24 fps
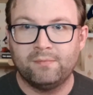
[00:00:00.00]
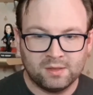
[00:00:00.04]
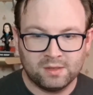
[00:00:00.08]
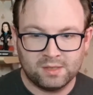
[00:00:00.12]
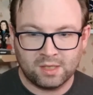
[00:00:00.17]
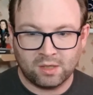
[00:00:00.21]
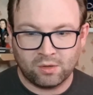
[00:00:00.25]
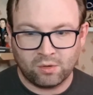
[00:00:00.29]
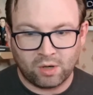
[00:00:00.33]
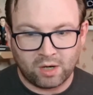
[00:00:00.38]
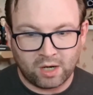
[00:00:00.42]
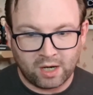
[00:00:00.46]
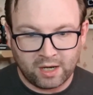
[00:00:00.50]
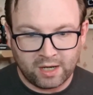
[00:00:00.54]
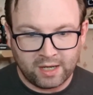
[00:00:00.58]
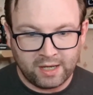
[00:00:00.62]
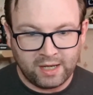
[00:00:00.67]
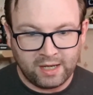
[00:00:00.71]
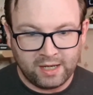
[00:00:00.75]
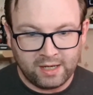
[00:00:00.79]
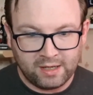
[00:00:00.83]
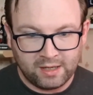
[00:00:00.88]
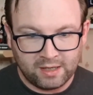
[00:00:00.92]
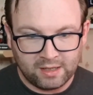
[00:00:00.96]
So
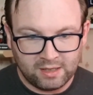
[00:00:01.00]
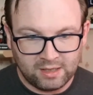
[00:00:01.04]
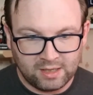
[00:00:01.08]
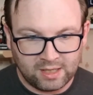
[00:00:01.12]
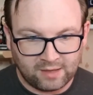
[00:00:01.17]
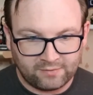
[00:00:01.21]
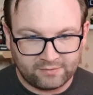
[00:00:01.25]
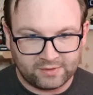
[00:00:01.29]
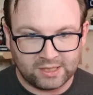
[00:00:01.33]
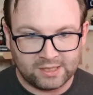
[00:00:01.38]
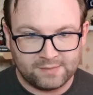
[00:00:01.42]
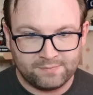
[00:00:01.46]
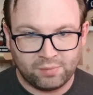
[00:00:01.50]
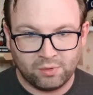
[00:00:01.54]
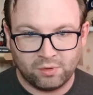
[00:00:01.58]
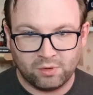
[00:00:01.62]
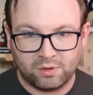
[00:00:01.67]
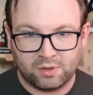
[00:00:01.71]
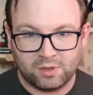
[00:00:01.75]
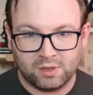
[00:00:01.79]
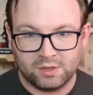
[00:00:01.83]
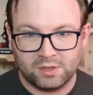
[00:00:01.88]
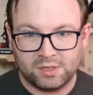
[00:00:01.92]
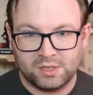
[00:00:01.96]
I love this
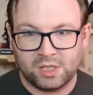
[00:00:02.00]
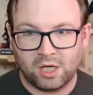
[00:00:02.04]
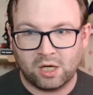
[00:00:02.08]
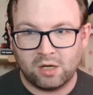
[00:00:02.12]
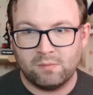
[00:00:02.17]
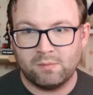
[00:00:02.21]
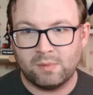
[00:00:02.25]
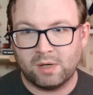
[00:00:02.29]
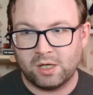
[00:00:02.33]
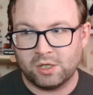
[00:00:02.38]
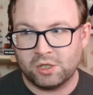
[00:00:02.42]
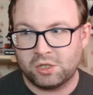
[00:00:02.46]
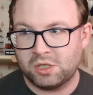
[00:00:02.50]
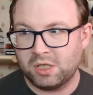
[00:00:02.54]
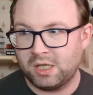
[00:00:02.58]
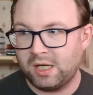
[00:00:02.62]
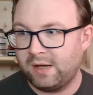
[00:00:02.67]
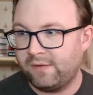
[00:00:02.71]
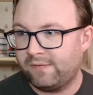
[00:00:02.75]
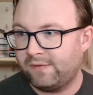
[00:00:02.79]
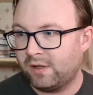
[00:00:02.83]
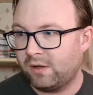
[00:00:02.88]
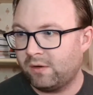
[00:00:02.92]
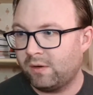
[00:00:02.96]
book so much,
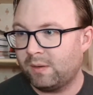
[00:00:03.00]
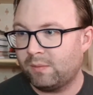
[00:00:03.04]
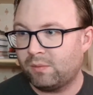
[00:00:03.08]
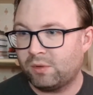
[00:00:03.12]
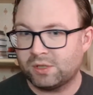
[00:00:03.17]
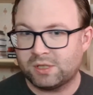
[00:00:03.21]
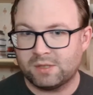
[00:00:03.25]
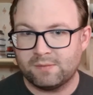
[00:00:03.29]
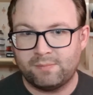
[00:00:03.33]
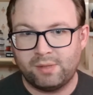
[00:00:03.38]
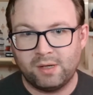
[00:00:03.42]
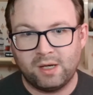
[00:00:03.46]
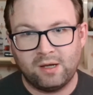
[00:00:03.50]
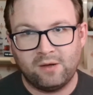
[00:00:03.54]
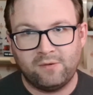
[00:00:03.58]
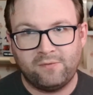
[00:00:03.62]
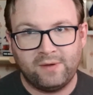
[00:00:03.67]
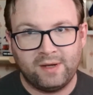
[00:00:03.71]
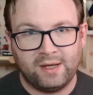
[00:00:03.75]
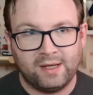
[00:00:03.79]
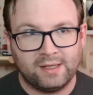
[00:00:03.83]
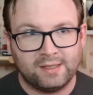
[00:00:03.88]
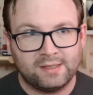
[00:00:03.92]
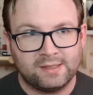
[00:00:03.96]
even though it wasn't
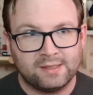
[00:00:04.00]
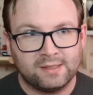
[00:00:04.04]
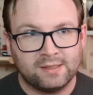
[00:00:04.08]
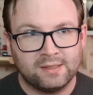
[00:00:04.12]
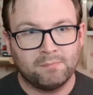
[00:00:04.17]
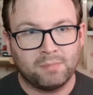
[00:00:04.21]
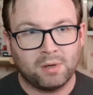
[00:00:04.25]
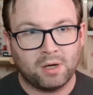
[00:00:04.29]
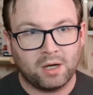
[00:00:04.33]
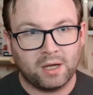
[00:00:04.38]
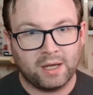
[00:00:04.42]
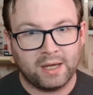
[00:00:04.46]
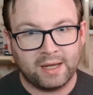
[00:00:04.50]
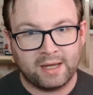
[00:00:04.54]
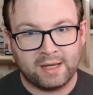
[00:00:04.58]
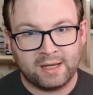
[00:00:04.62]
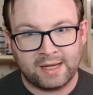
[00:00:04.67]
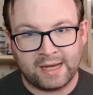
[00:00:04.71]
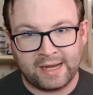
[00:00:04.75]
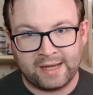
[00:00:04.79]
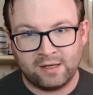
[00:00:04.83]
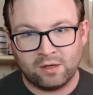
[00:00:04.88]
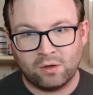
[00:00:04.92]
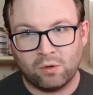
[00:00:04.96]
perfect, but I
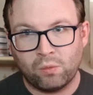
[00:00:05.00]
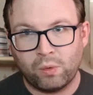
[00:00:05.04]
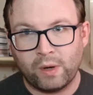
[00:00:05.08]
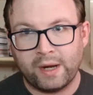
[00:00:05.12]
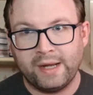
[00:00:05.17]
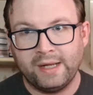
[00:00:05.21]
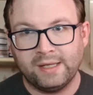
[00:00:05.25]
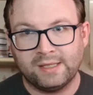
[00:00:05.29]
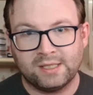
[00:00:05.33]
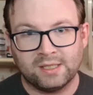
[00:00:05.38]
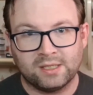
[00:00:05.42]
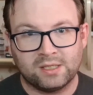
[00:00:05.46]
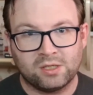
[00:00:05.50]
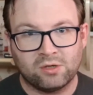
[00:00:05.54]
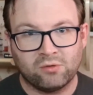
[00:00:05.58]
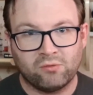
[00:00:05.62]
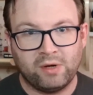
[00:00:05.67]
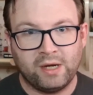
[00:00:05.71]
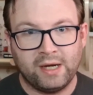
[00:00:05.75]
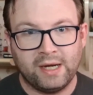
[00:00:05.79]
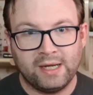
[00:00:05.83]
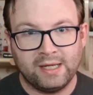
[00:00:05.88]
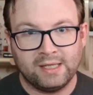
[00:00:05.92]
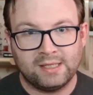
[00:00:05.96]
cannot wait to
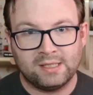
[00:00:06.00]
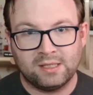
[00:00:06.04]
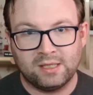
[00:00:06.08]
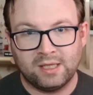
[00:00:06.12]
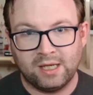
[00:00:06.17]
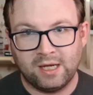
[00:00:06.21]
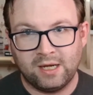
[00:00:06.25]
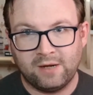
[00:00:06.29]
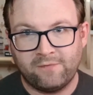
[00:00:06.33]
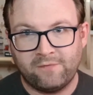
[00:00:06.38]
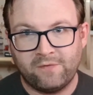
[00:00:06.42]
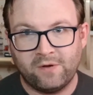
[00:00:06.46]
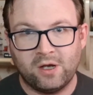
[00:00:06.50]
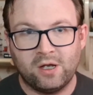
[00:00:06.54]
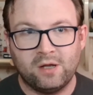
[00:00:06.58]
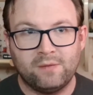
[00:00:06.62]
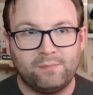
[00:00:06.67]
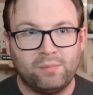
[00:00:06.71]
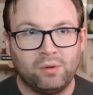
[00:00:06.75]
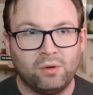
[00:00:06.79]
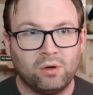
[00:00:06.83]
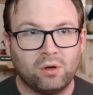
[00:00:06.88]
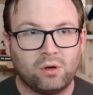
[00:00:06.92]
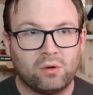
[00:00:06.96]
read the third
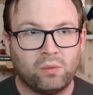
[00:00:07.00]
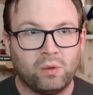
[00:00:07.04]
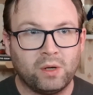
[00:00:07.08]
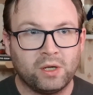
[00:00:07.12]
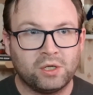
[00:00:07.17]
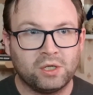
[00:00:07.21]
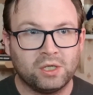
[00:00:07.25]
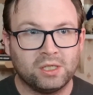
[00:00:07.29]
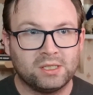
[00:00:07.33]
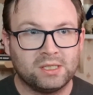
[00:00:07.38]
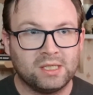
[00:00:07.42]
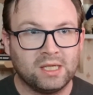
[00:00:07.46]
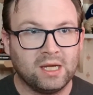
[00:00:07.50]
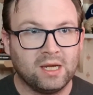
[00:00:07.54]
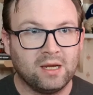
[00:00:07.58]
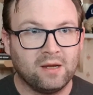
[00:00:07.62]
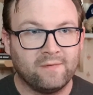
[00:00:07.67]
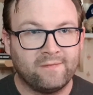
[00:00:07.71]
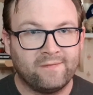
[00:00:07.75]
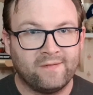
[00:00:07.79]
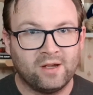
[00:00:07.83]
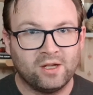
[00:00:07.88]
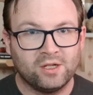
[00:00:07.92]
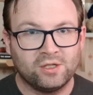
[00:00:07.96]
book, which is the
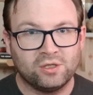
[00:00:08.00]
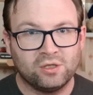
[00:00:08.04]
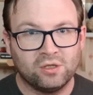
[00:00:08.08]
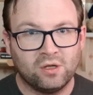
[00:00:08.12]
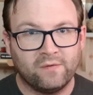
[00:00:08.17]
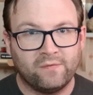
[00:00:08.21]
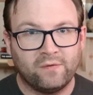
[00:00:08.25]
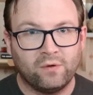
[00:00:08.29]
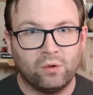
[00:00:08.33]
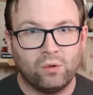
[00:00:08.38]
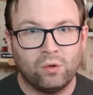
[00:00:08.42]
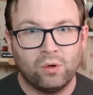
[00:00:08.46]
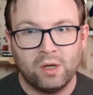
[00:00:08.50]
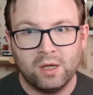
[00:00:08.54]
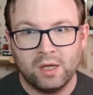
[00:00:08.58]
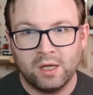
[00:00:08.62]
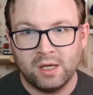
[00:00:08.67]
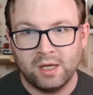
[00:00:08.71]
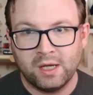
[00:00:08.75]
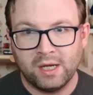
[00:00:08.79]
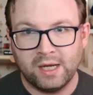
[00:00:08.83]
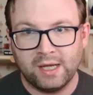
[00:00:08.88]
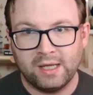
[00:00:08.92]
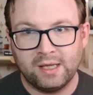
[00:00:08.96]
first novel
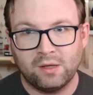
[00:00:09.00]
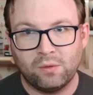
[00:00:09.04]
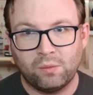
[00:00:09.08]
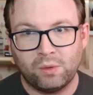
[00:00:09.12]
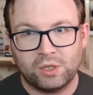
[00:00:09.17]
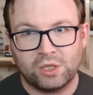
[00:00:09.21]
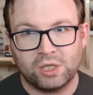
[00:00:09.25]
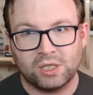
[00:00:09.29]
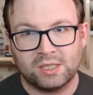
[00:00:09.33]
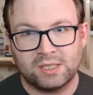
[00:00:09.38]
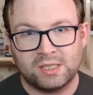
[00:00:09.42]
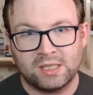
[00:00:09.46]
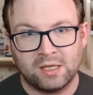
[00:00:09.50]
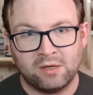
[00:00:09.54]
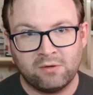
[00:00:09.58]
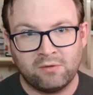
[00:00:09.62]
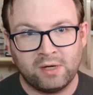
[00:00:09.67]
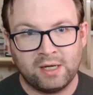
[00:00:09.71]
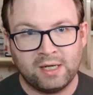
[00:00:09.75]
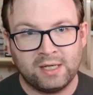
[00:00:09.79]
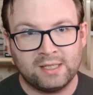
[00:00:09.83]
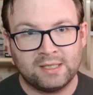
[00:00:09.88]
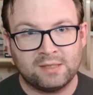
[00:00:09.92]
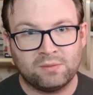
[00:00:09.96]
in the Witcher
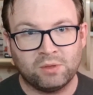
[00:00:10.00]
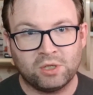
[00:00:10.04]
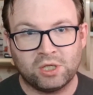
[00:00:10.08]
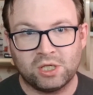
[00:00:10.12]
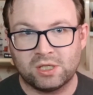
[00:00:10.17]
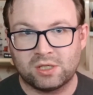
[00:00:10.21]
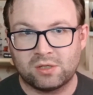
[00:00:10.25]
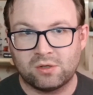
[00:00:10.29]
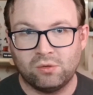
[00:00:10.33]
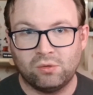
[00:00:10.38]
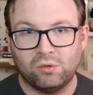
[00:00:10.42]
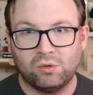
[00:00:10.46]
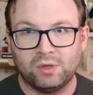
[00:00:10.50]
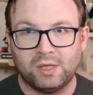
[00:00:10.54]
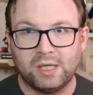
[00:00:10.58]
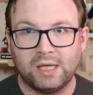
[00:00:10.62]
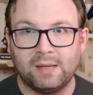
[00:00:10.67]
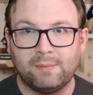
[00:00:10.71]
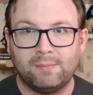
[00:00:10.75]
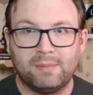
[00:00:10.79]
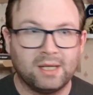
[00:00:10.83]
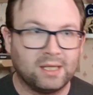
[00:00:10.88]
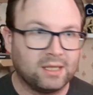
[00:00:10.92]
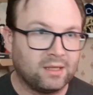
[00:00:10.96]
series, which is called The
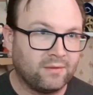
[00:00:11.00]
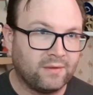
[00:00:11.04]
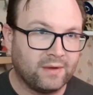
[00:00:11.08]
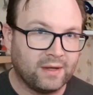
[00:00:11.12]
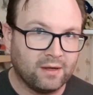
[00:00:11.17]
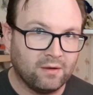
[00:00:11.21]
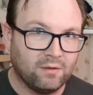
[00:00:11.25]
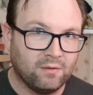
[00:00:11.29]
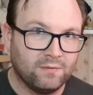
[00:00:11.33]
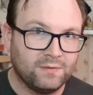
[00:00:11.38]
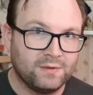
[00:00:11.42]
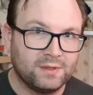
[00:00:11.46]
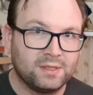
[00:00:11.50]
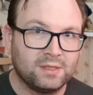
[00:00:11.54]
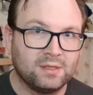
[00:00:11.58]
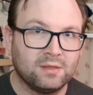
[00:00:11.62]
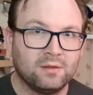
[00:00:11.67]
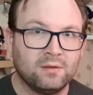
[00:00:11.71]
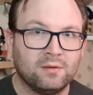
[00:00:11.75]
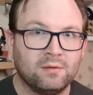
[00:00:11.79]
Blood of Elves.